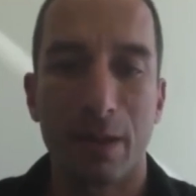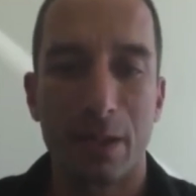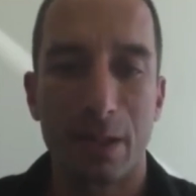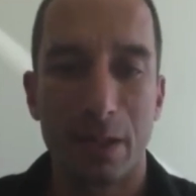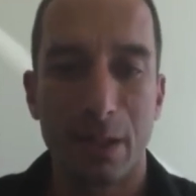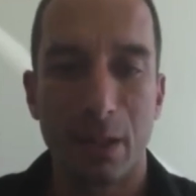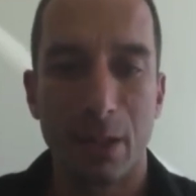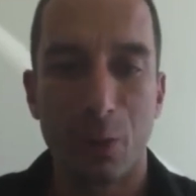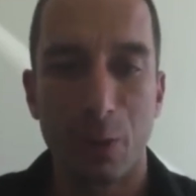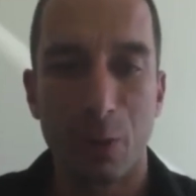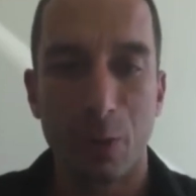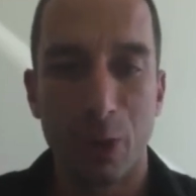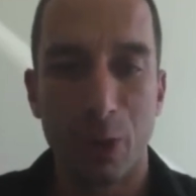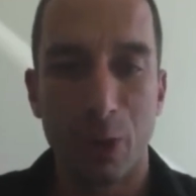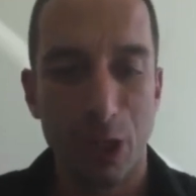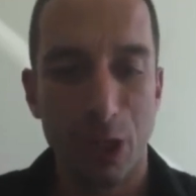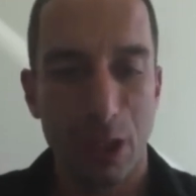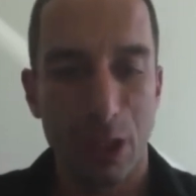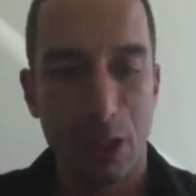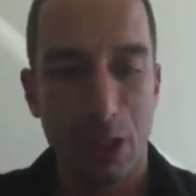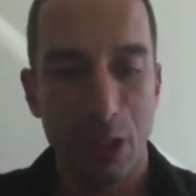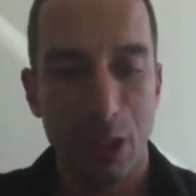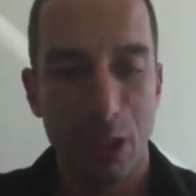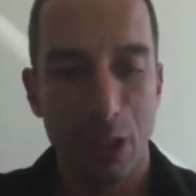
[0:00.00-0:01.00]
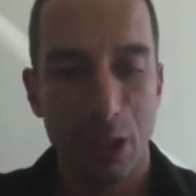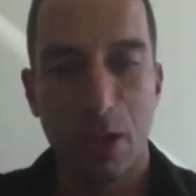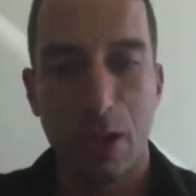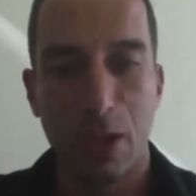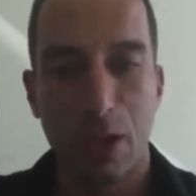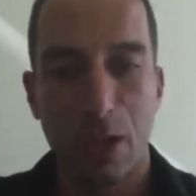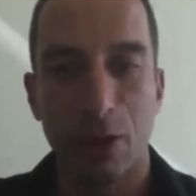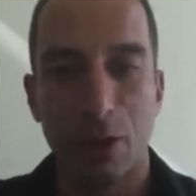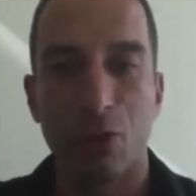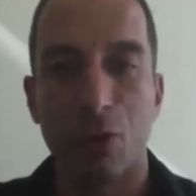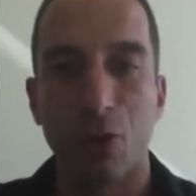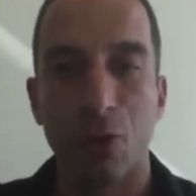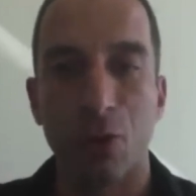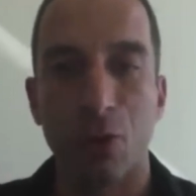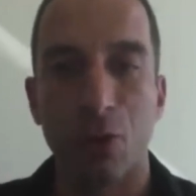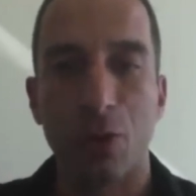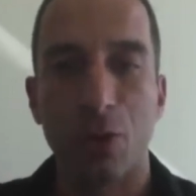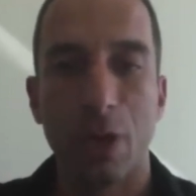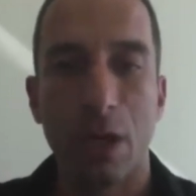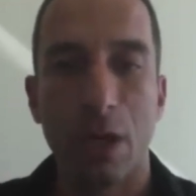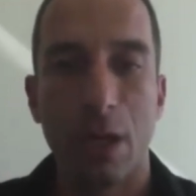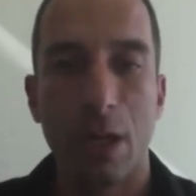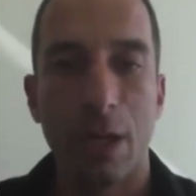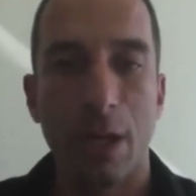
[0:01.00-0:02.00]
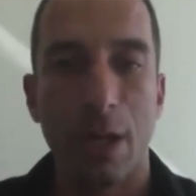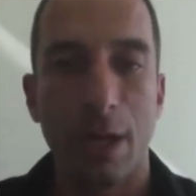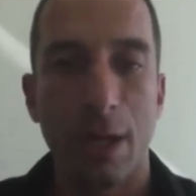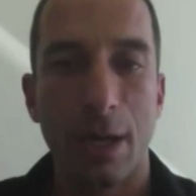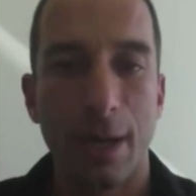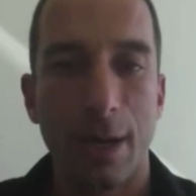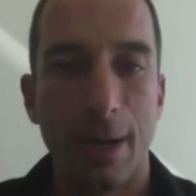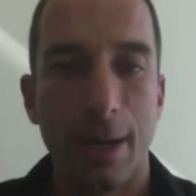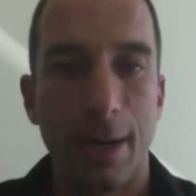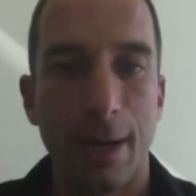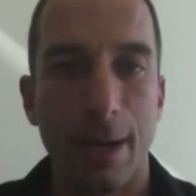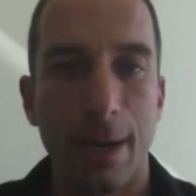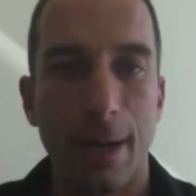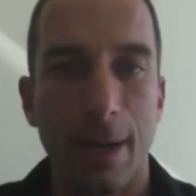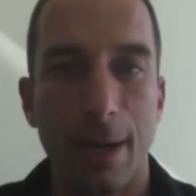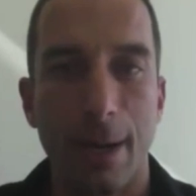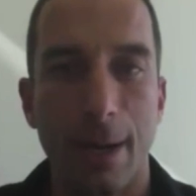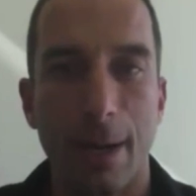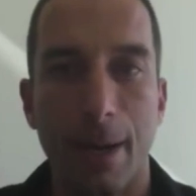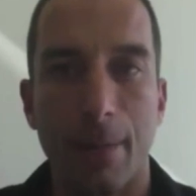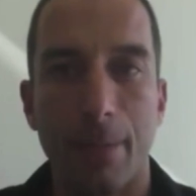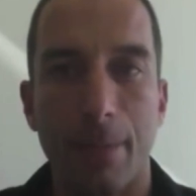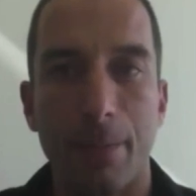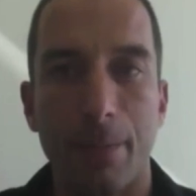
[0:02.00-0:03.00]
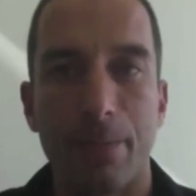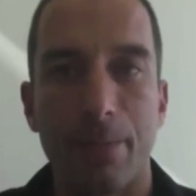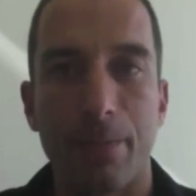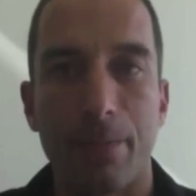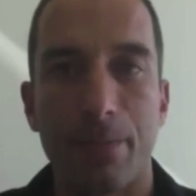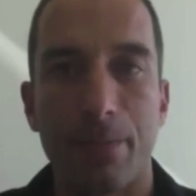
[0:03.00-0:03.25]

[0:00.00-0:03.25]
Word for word: So let me just showing it to you. Um,